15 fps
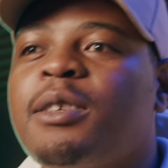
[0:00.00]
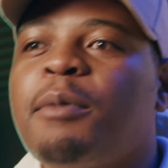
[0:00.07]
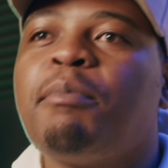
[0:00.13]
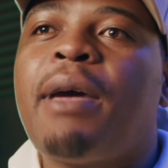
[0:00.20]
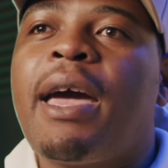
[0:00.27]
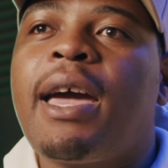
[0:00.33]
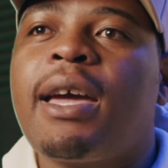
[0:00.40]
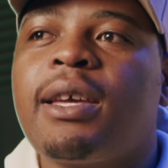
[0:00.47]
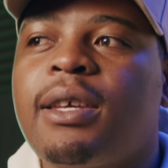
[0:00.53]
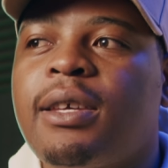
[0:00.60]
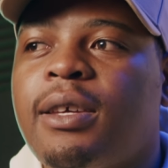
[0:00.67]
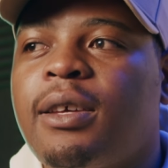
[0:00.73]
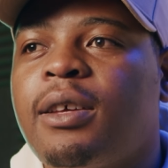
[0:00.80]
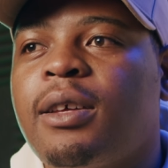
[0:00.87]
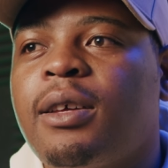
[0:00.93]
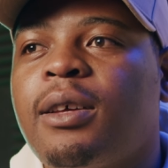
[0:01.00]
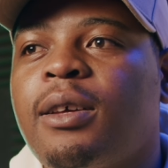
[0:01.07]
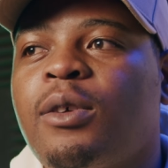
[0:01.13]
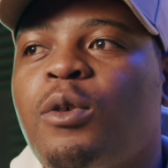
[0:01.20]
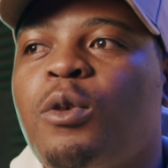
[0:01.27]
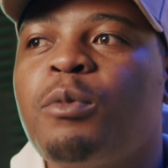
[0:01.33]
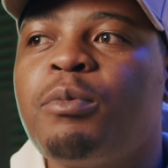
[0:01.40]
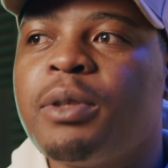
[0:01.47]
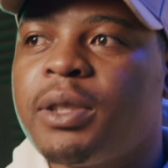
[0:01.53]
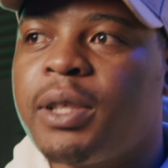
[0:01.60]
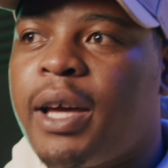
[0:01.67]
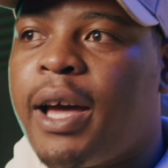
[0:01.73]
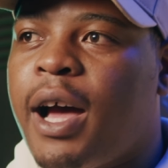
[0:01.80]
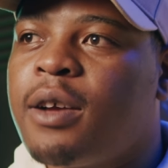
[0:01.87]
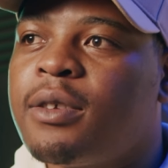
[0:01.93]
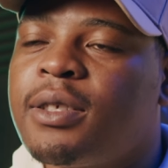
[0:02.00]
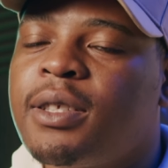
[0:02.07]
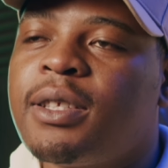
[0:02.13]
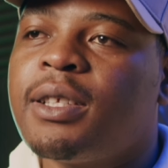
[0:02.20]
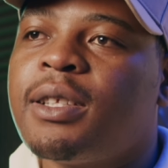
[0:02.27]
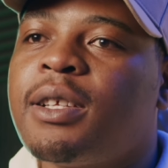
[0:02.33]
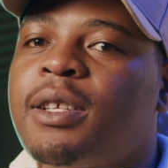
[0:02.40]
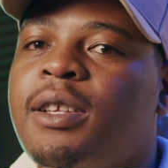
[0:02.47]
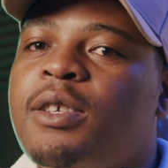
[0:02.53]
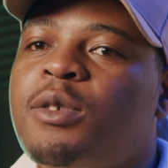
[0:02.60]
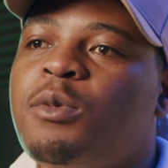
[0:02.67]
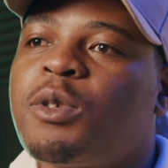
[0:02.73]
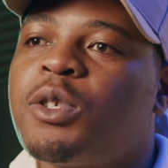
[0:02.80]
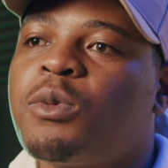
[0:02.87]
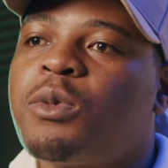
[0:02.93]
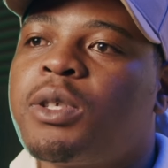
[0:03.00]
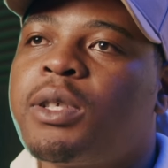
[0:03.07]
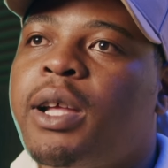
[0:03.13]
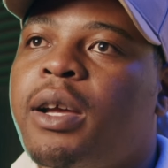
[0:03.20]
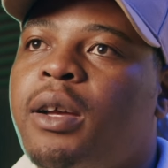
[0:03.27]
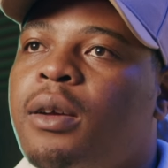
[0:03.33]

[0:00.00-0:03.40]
a bag, go build a house. And then that's where she was like,